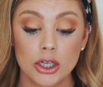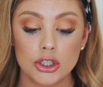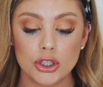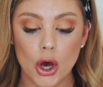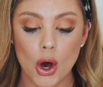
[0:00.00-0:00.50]

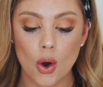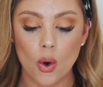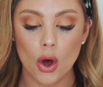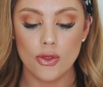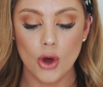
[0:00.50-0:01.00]

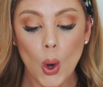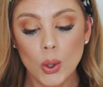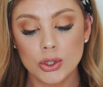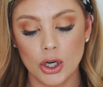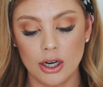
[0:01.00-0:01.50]
So
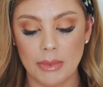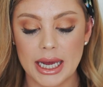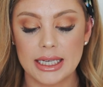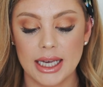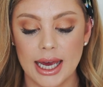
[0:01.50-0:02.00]
those are
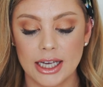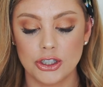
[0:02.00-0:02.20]
amazing.